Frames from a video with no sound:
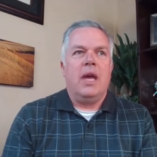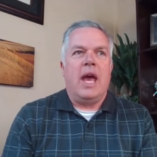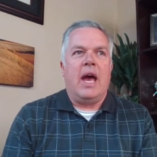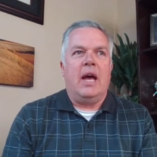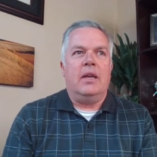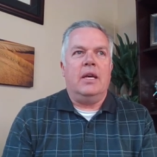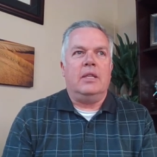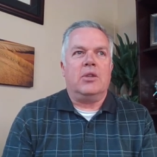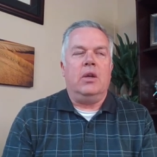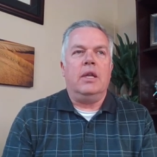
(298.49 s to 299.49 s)
and
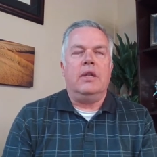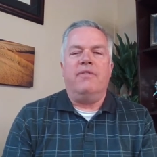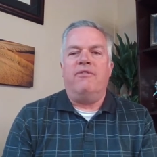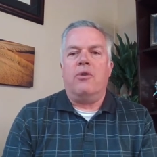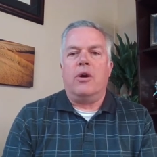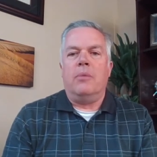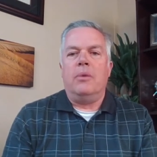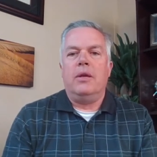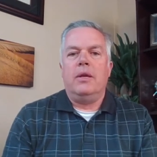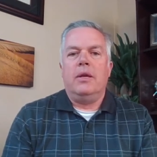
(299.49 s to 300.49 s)
it's only the form,